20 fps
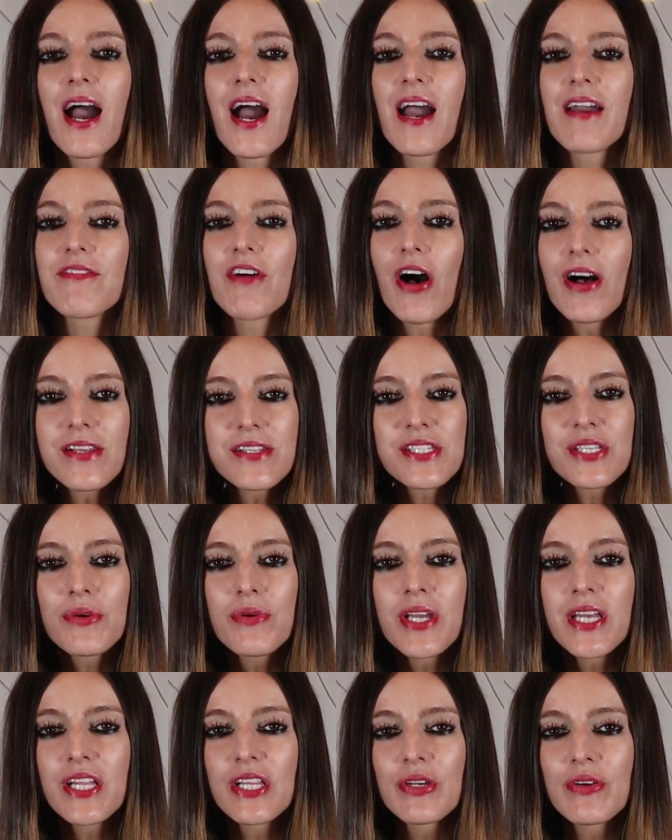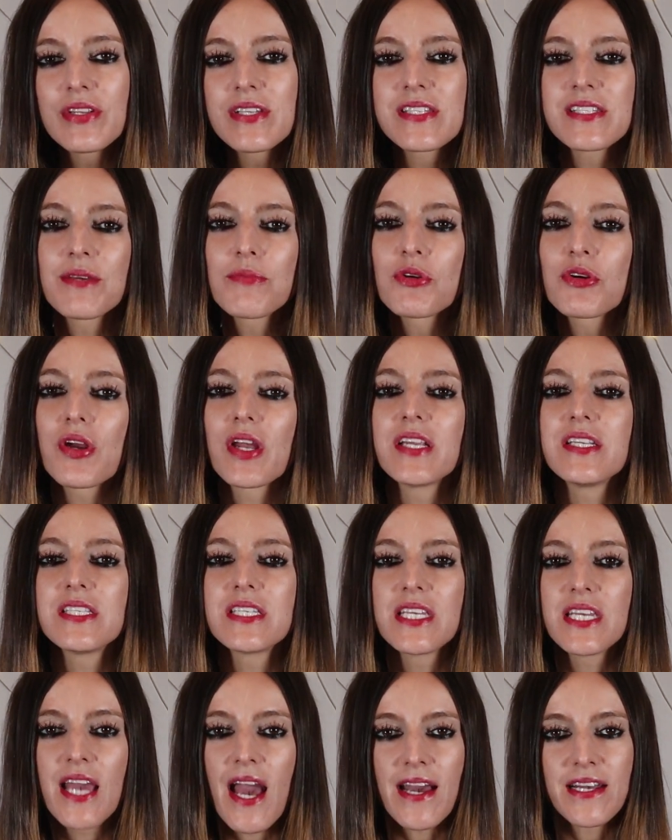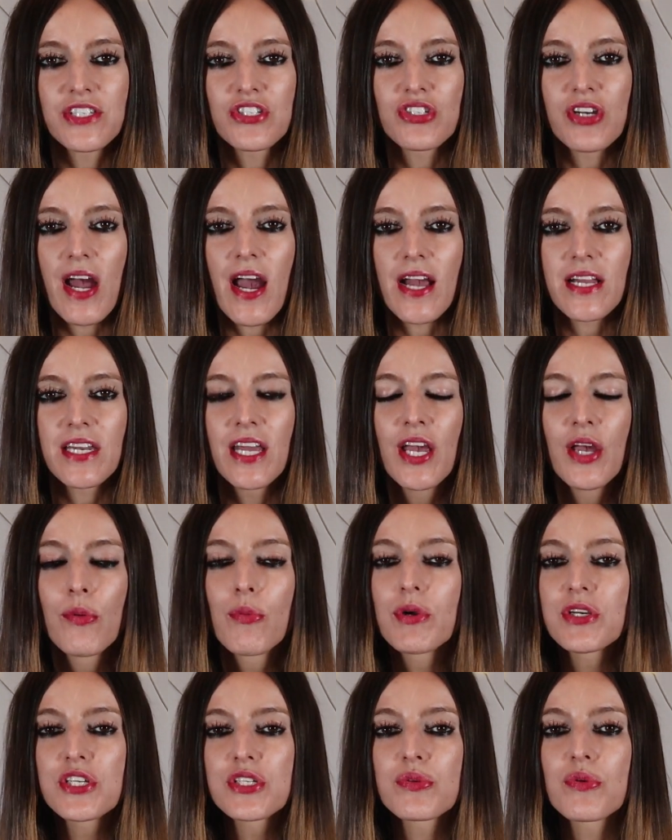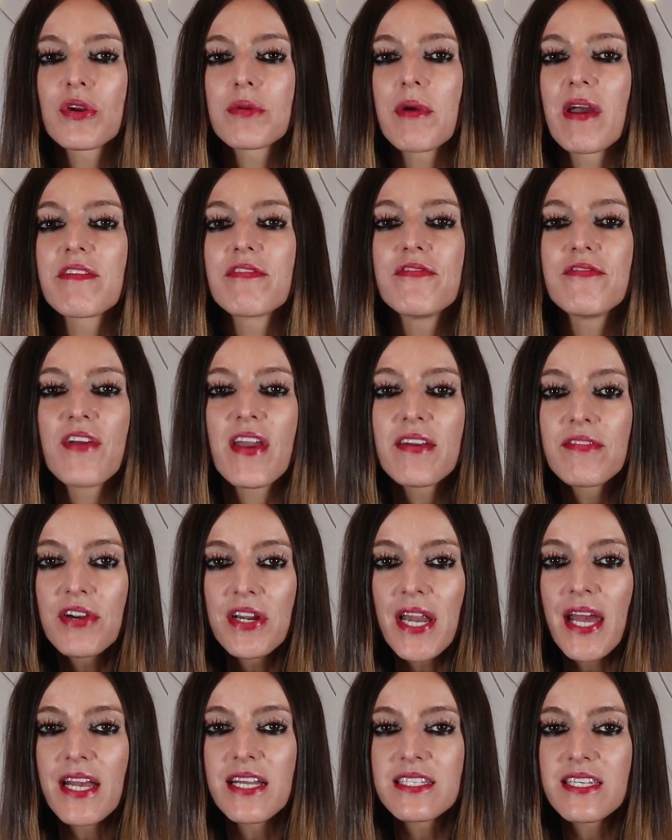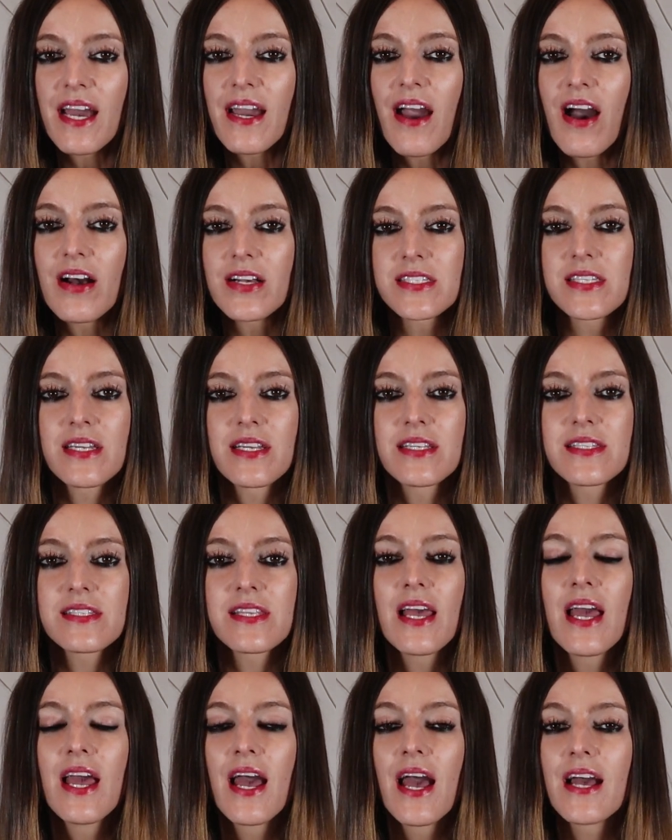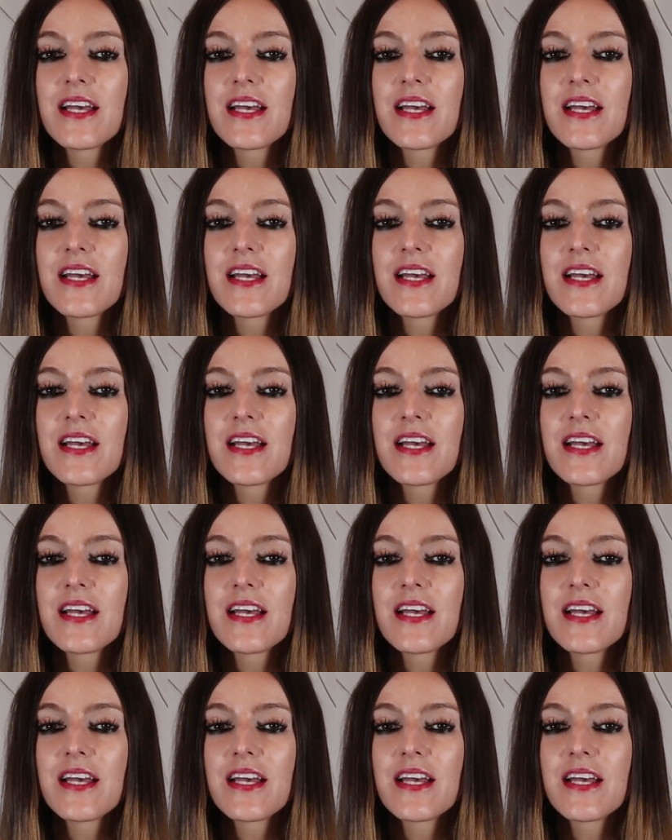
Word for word: I've also included some green tea extract which is one of my favorite antioxidants,